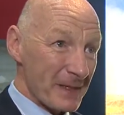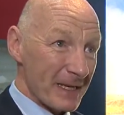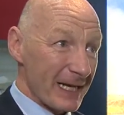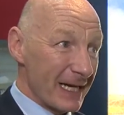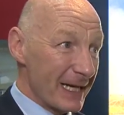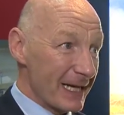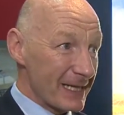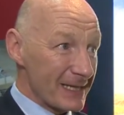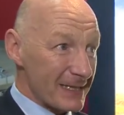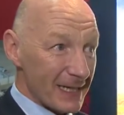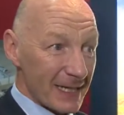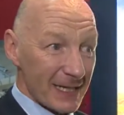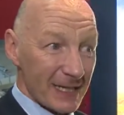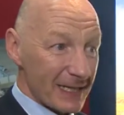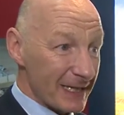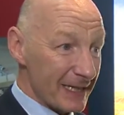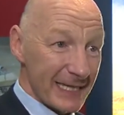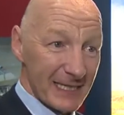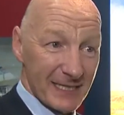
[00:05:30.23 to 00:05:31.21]
And
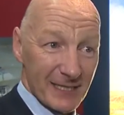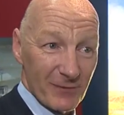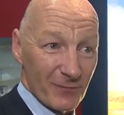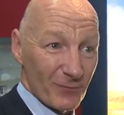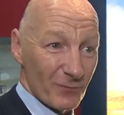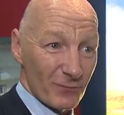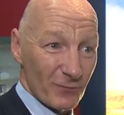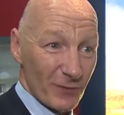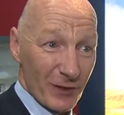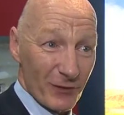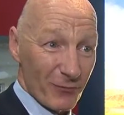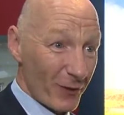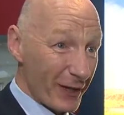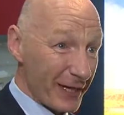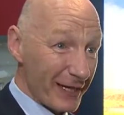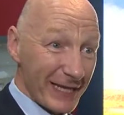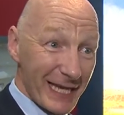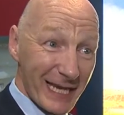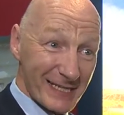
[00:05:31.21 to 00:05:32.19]
Clayton were
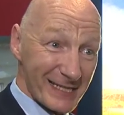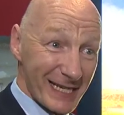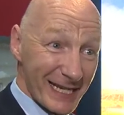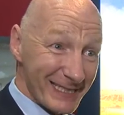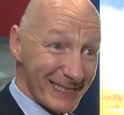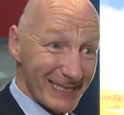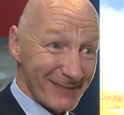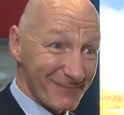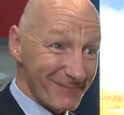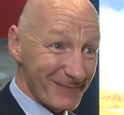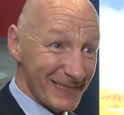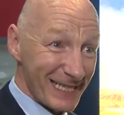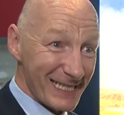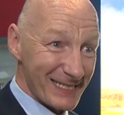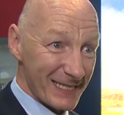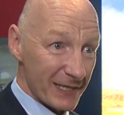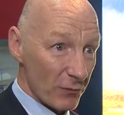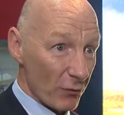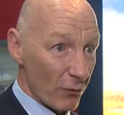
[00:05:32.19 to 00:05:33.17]
really excited. They
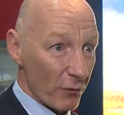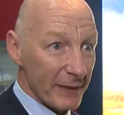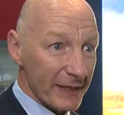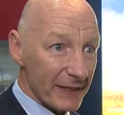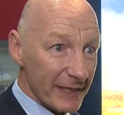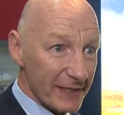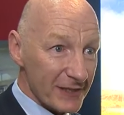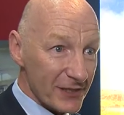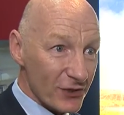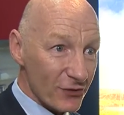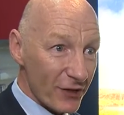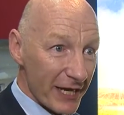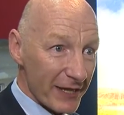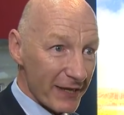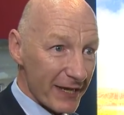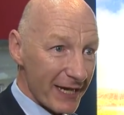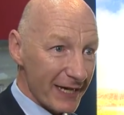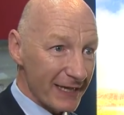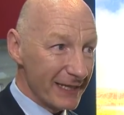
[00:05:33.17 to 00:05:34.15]
said, well, we'd like to try
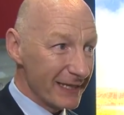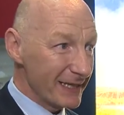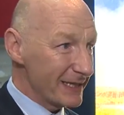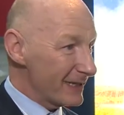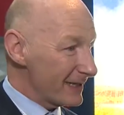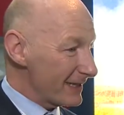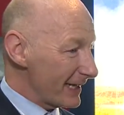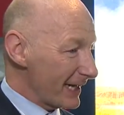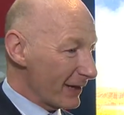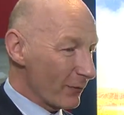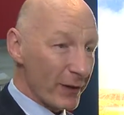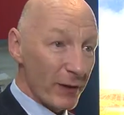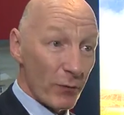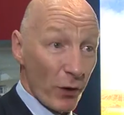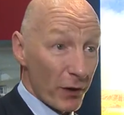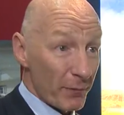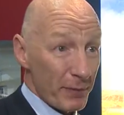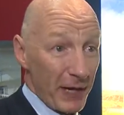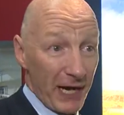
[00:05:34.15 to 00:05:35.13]
that. And we
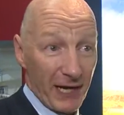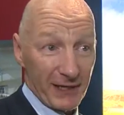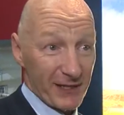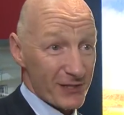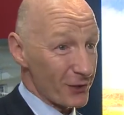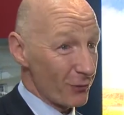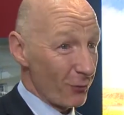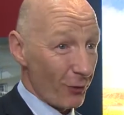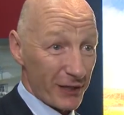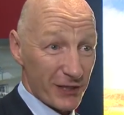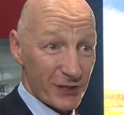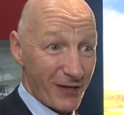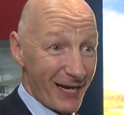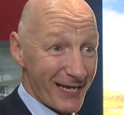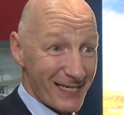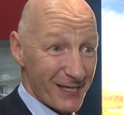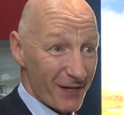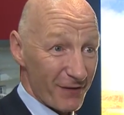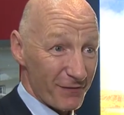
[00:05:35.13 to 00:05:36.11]
want partners who want to
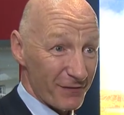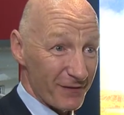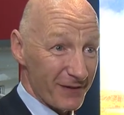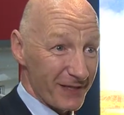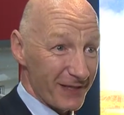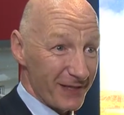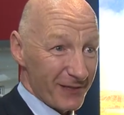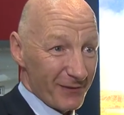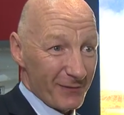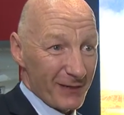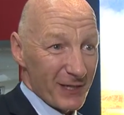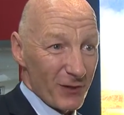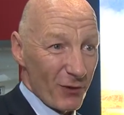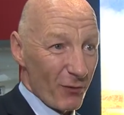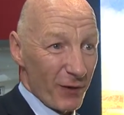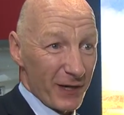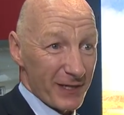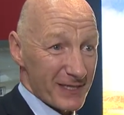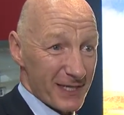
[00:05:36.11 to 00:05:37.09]
try stuff. We
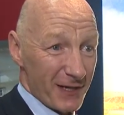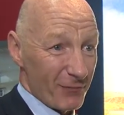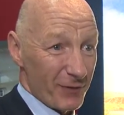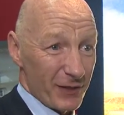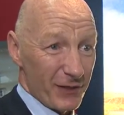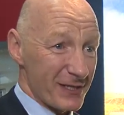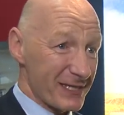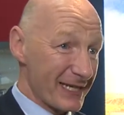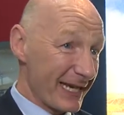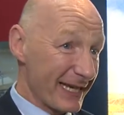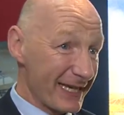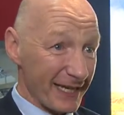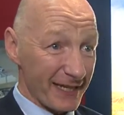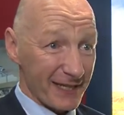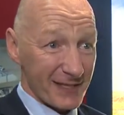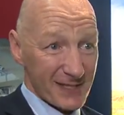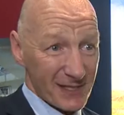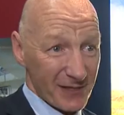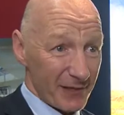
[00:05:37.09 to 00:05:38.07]
don't want someone who's
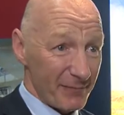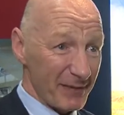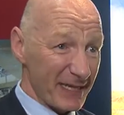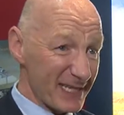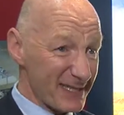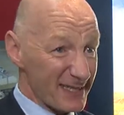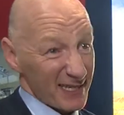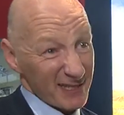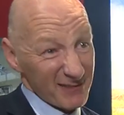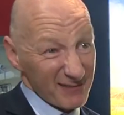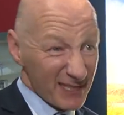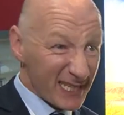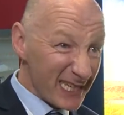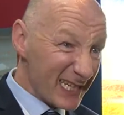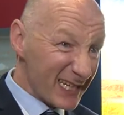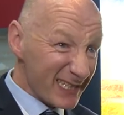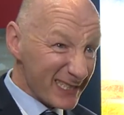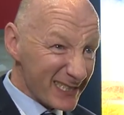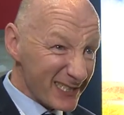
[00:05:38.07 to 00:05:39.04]
kicking and screaming and saying,
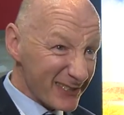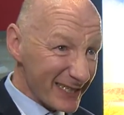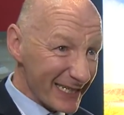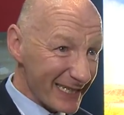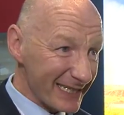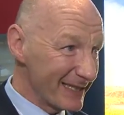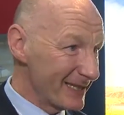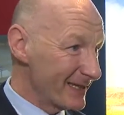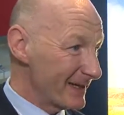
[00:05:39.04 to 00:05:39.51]
okay, I'll do it.